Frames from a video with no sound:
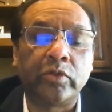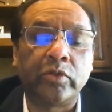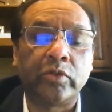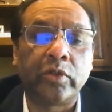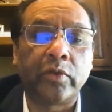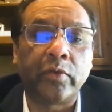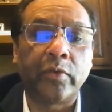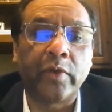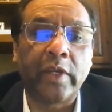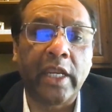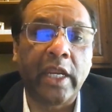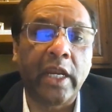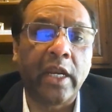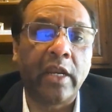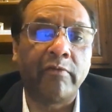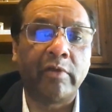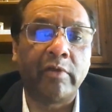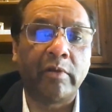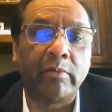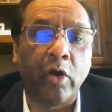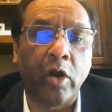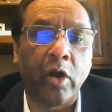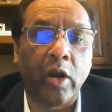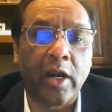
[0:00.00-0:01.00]
creative in
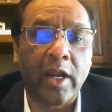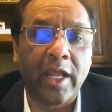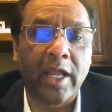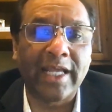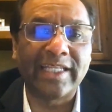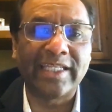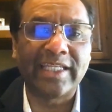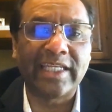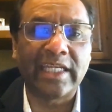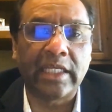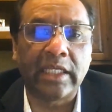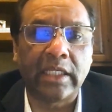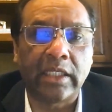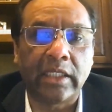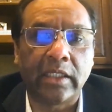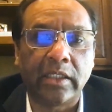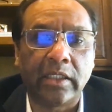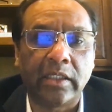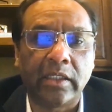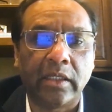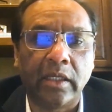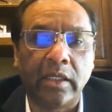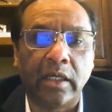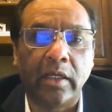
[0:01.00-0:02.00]
monetizing
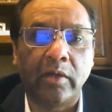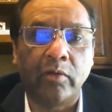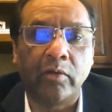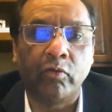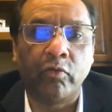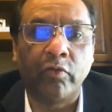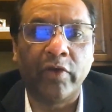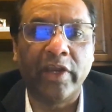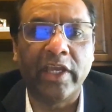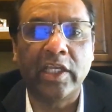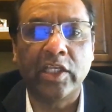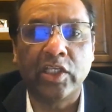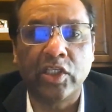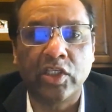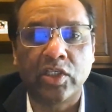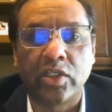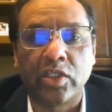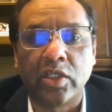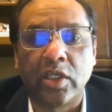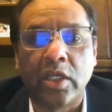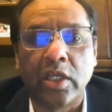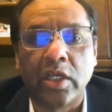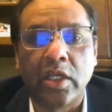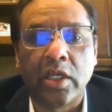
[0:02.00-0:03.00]

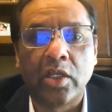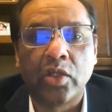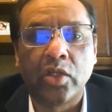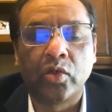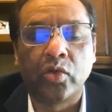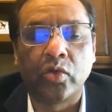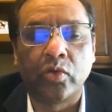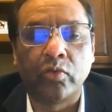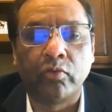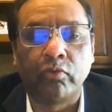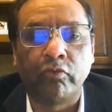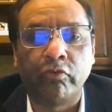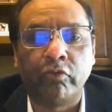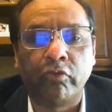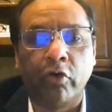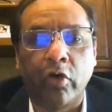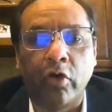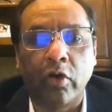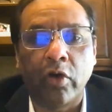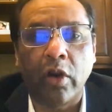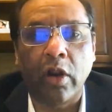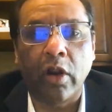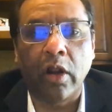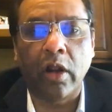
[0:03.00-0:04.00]
ways
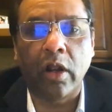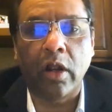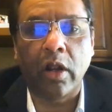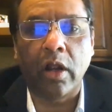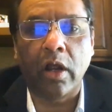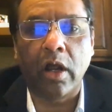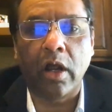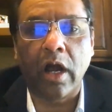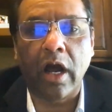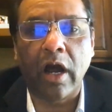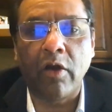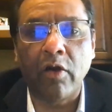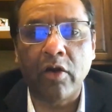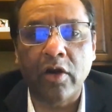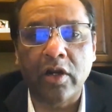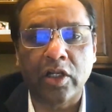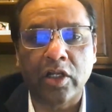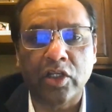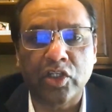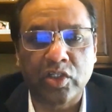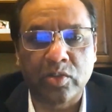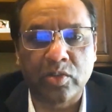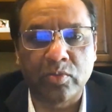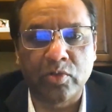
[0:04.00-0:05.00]
for our
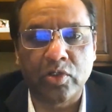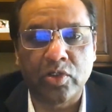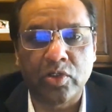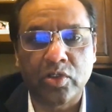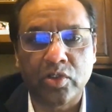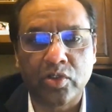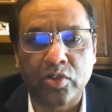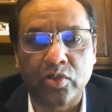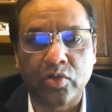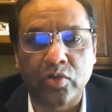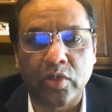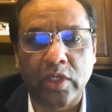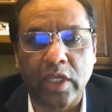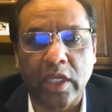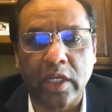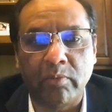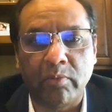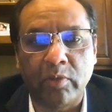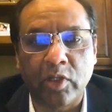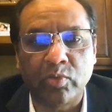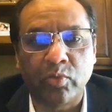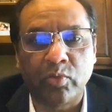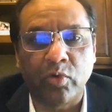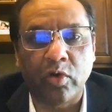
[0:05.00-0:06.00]
customers to get
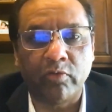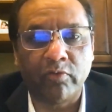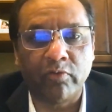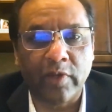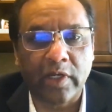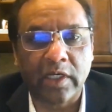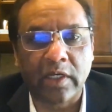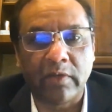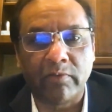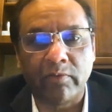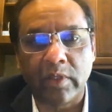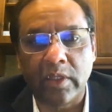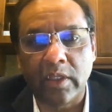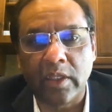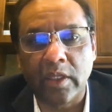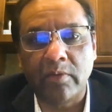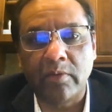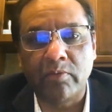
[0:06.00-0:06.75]
much more effective in their